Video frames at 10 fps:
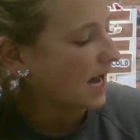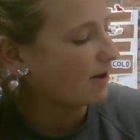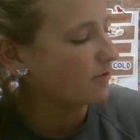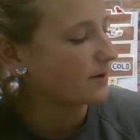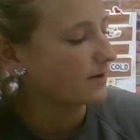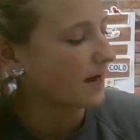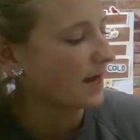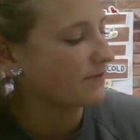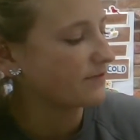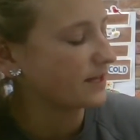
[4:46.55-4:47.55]
How about a
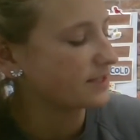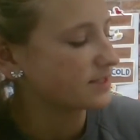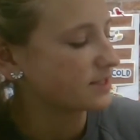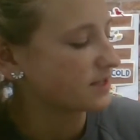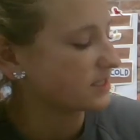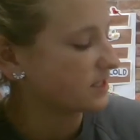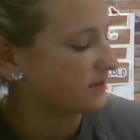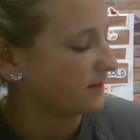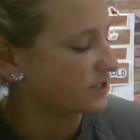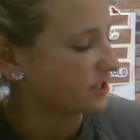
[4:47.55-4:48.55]
high-flying circus
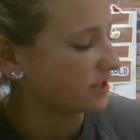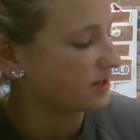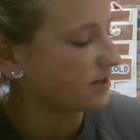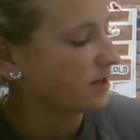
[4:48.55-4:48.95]
adventure?